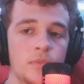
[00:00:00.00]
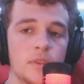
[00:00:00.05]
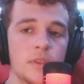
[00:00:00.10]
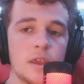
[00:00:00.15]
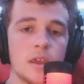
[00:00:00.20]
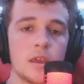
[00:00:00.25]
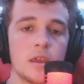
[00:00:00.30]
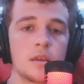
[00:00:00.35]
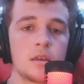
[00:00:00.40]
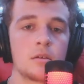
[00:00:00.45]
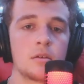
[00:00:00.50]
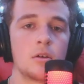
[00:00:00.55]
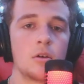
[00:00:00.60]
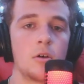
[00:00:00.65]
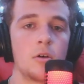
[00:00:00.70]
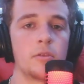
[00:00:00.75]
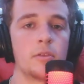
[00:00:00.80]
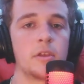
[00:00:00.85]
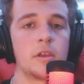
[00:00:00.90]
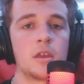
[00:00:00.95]
The
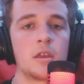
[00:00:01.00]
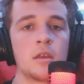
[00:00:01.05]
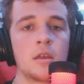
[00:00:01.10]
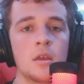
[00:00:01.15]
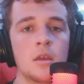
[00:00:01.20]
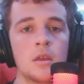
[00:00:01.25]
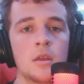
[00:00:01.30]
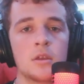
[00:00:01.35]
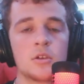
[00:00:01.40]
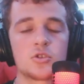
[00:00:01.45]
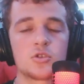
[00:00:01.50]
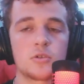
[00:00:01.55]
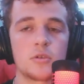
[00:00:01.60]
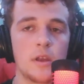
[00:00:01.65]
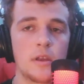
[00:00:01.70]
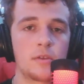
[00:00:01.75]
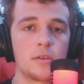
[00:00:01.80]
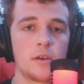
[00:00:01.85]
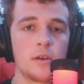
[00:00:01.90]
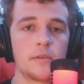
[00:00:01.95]
only
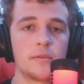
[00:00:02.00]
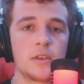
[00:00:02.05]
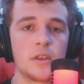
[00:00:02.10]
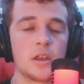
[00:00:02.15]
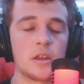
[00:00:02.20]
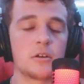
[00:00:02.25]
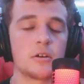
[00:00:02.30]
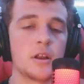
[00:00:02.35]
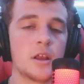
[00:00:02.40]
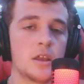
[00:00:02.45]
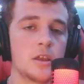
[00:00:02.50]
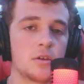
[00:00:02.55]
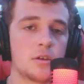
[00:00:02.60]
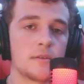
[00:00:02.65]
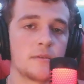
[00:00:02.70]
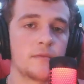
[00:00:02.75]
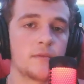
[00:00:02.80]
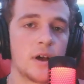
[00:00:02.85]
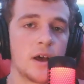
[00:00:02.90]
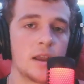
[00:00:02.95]
trace on the internet you
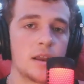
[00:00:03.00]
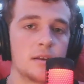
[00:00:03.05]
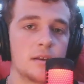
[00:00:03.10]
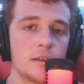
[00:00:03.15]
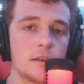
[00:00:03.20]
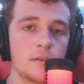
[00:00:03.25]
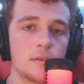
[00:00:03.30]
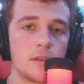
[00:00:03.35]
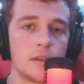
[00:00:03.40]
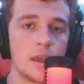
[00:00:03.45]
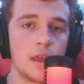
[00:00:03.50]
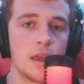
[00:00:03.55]
can find is